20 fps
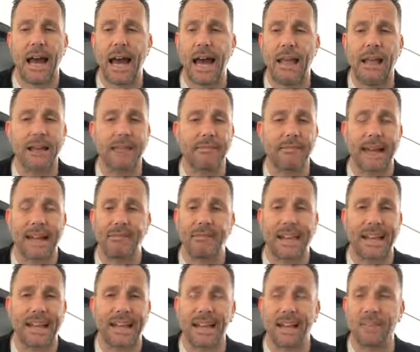I,
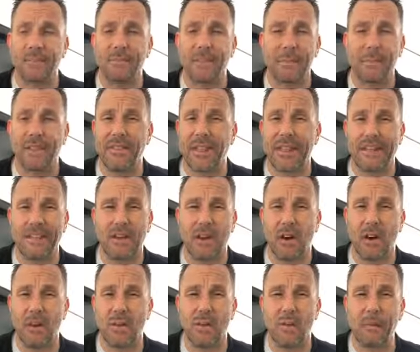I, guess maybe they
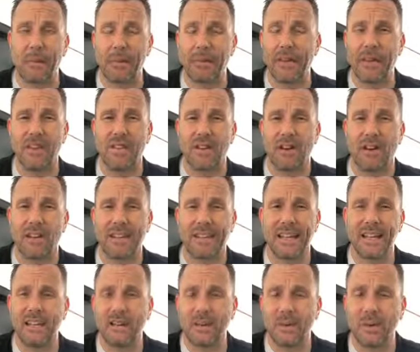know. Maybe he
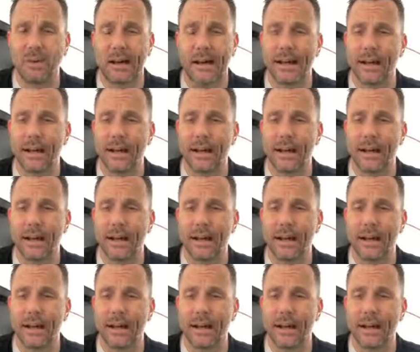thought they knew.